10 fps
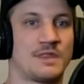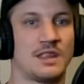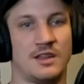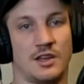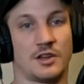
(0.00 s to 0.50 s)

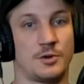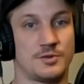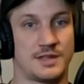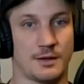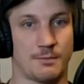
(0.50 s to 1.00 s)

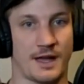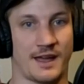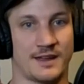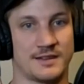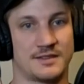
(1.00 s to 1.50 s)
acoustic
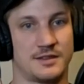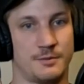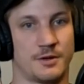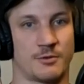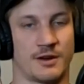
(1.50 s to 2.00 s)
pads to put
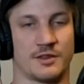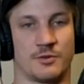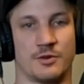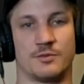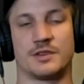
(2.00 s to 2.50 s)
around the room
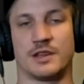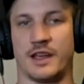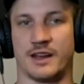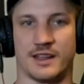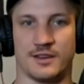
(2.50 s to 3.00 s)
to kind of
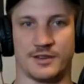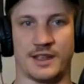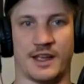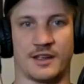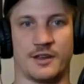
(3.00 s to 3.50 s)
kill the
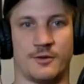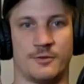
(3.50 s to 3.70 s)
echo.